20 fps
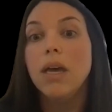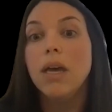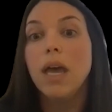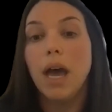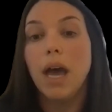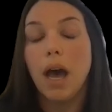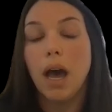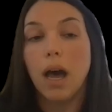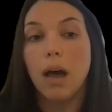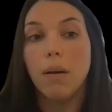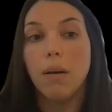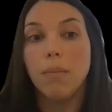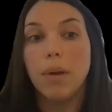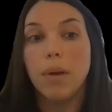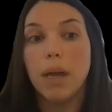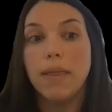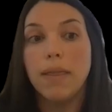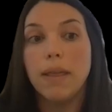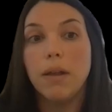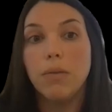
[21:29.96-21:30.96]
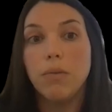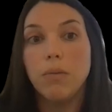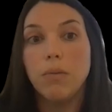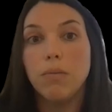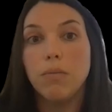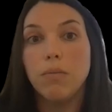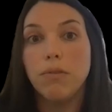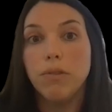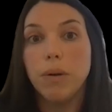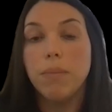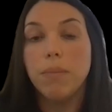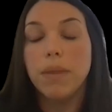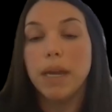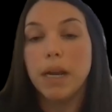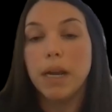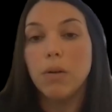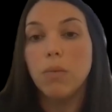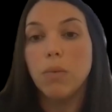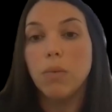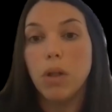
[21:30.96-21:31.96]
And then from
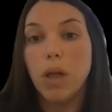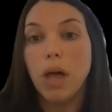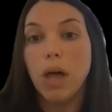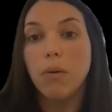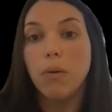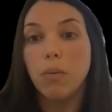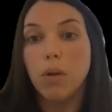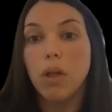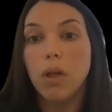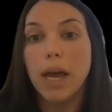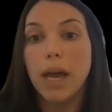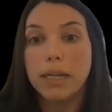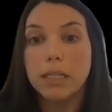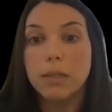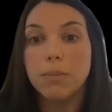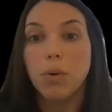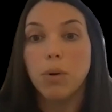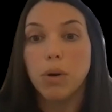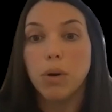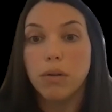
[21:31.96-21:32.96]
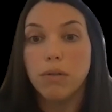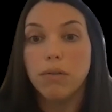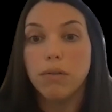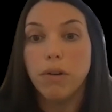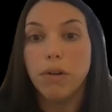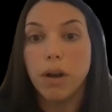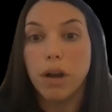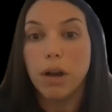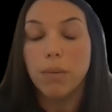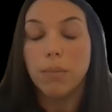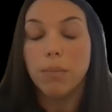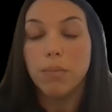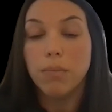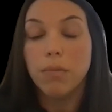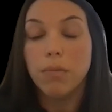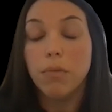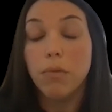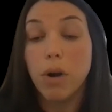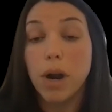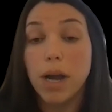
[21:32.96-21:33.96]
there, we'll export from
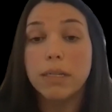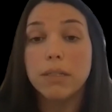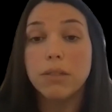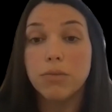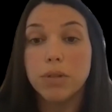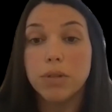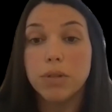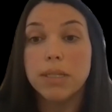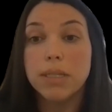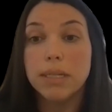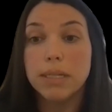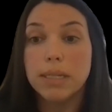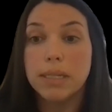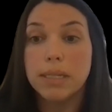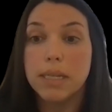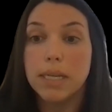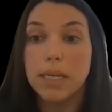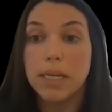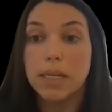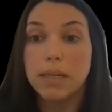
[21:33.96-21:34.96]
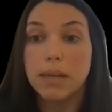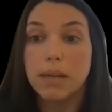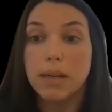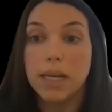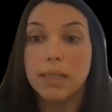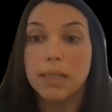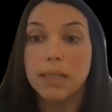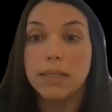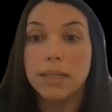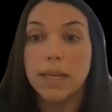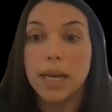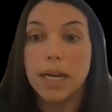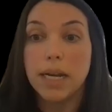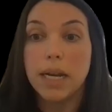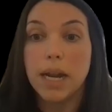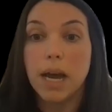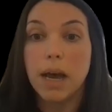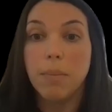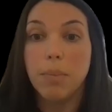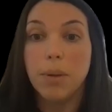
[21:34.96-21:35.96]
Rise 360 and set
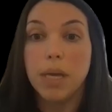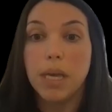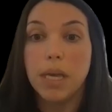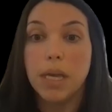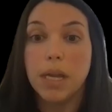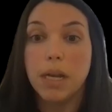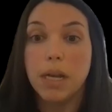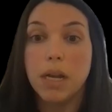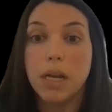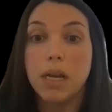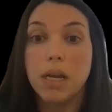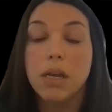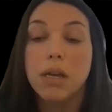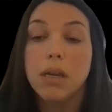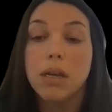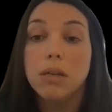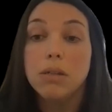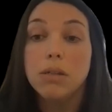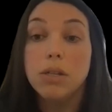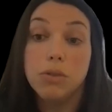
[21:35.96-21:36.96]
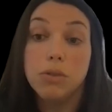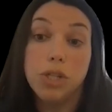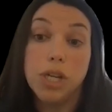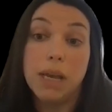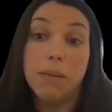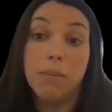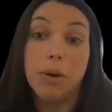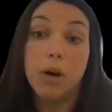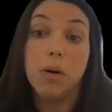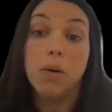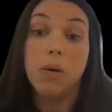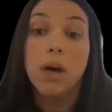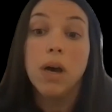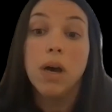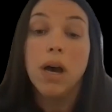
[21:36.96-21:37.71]
it up in Docebo.